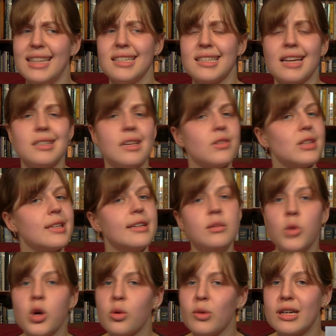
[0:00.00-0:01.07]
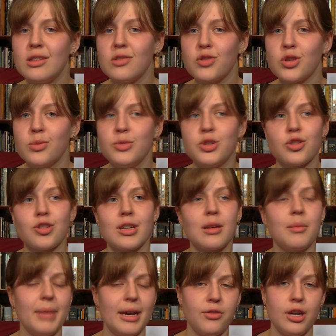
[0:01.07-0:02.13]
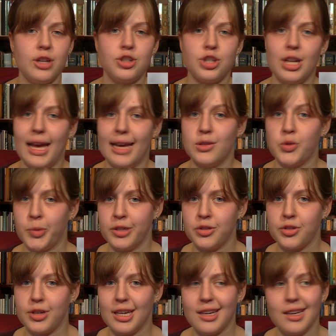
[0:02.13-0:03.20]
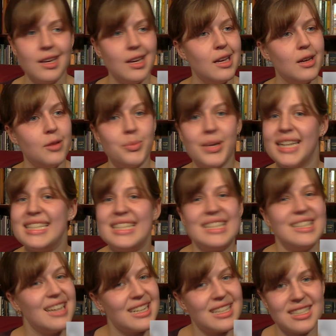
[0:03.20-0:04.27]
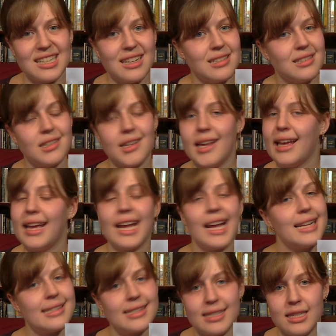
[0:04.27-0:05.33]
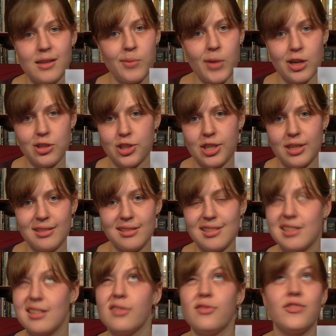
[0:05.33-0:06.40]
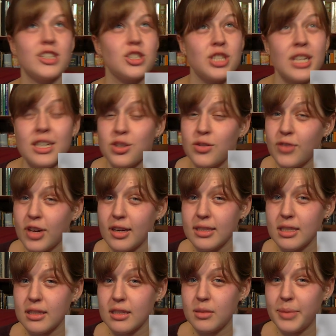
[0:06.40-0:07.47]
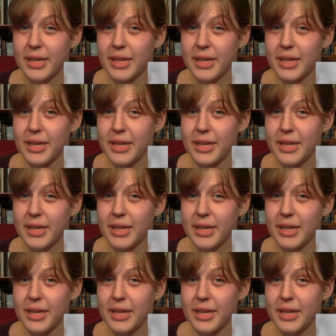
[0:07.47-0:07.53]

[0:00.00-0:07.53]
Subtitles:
And these guys give a little more wiggle room during migration and wintering, but not a ton. It's still marshes. Vegetation varies a little